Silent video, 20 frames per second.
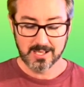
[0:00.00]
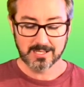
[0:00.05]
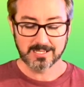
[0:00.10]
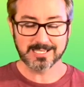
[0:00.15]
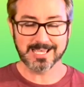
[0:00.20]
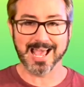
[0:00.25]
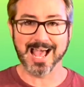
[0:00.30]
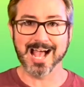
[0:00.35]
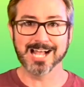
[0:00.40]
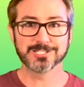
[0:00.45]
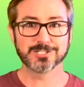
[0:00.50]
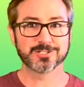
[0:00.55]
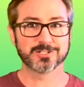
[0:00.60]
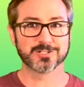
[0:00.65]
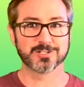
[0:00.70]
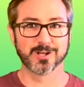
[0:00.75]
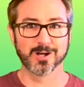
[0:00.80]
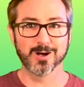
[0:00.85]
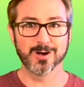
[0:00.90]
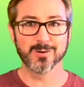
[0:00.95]
Catch
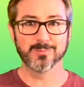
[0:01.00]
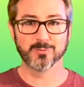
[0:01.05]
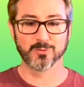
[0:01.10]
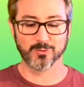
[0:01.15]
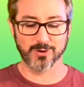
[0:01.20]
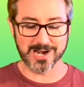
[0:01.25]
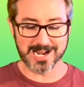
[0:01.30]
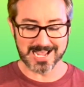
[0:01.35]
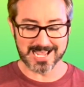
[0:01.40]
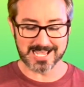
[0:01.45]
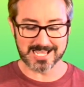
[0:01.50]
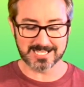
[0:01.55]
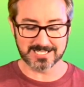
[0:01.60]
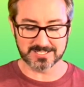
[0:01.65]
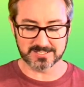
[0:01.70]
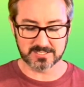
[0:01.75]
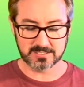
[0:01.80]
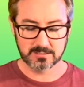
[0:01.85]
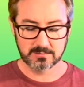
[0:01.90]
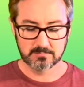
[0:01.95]
some
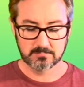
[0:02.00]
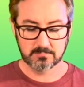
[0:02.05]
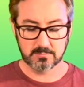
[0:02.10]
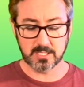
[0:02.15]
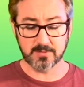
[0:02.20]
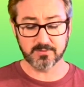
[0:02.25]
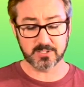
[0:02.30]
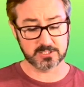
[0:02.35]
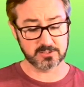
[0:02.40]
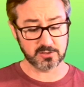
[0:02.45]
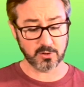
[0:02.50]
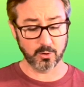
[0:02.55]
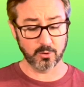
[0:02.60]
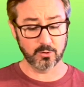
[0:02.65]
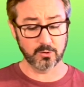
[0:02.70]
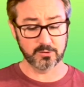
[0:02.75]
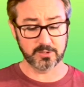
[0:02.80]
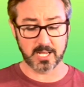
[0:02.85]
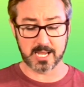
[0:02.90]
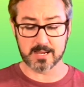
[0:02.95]
rays. If it's
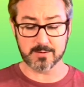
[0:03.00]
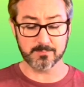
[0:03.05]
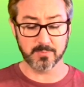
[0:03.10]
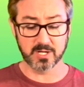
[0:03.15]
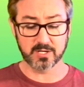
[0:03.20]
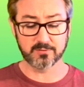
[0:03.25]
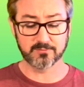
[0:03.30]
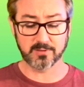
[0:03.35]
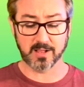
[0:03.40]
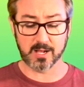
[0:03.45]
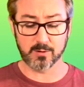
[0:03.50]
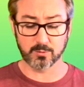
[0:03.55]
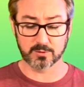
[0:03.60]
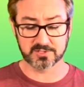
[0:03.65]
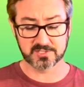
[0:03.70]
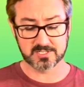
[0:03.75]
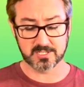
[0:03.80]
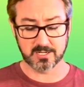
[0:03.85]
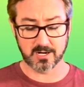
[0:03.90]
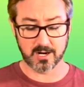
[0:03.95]
cold, a butterfly will
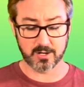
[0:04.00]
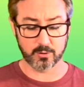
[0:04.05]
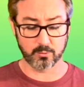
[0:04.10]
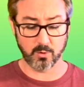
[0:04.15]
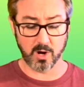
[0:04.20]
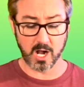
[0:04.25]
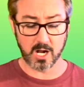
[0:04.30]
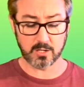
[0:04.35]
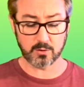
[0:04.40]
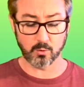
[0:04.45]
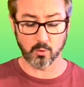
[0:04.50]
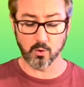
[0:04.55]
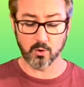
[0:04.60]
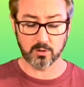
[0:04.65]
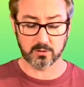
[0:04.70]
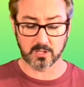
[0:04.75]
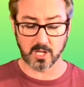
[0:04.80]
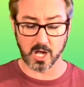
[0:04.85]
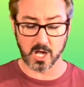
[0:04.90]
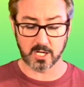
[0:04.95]
sit on a rock or
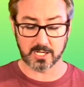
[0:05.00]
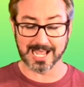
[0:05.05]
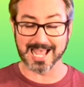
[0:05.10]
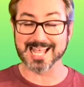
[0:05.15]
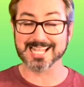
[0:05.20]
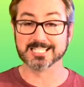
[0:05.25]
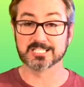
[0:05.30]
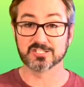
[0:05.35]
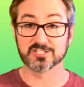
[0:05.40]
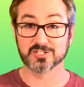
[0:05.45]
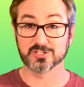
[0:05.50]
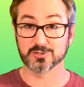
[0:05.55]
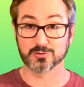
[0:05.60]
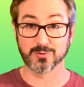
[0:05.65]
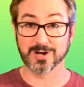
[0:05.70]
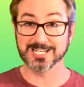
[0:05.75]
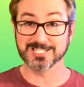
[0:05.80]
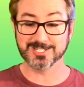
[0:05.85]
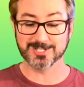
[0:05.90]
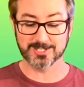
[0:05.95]
log and
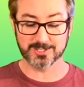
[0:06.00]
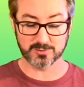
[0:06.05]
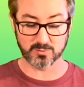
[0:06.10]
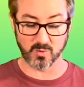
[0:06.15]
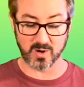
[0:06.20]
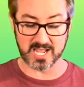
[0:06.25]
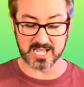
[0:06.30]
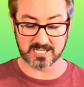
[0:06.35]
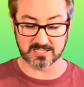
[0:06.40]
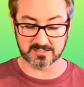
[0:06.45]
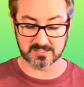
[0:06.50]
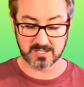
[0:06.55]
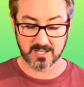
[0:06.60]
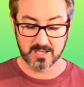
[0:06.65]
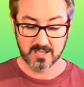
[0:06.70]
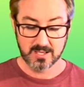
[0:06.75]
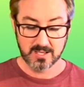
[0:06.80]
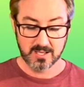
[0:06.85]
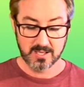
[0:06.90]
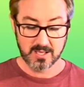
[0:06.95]
stretch its wings.
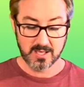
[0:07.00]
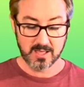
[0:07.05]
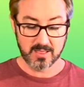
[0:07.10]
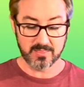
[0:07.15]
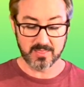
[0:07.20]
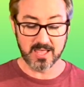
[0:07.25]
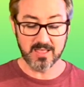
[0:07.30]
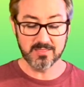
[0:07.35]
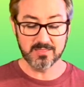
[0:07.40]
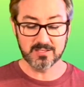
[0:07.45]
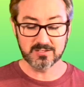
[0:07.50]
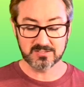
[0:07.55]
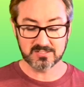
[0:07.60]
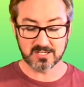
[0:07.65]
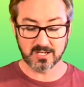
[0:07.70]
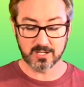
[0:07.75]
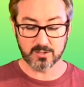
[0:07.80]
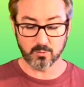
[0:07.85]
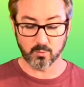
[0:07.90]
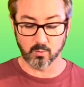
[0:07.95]
Then the
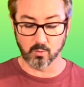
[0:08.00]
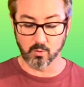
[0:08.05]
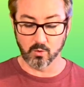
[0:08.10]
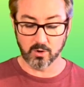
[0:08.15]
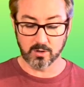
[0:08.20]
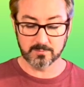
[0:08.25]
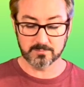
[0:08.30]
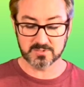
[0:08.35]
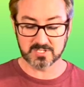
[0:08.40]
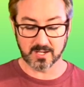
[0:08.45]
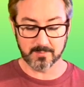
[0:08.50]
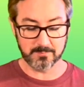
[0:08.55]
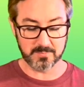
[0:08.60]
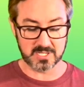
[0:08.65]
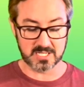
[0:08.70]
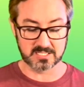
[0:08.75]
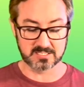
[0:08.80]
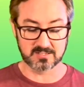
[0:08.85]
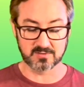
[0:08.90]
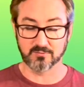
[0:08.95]
sun warms up
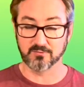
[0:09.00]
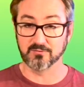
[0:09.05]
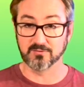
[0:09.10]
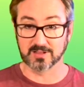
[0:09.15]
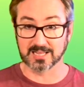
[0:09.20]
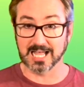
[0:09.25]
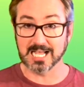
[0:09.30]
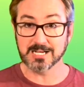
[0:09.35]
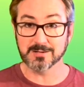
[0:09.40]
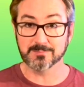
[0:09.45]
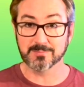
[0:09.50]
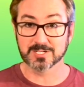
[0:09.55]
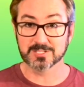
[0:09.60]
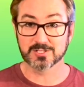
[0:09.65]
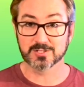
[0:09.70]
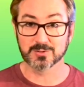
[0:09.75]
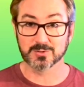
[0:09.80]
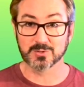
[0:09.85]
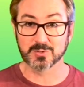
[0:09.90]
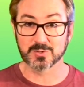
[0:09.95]
its flight
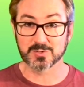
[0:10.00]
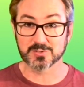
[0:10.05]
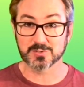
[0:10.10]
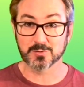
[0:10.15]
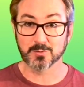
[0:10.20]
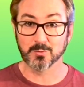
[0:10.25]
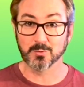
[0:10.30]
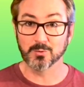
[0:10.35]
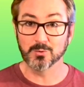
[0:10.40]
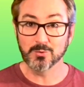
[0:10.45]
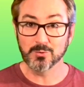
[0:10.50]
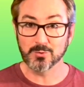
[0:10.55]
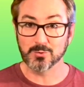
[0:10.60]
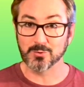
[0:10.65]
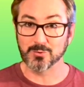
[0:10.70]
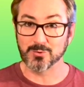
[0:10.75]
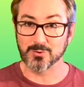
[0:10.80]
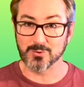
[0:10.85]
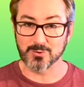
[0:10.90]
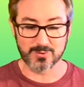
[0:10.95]
muscles.
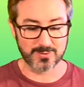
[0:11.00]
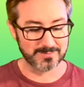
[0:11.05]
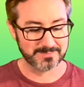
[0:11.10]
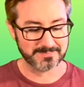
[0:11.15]
Ooh.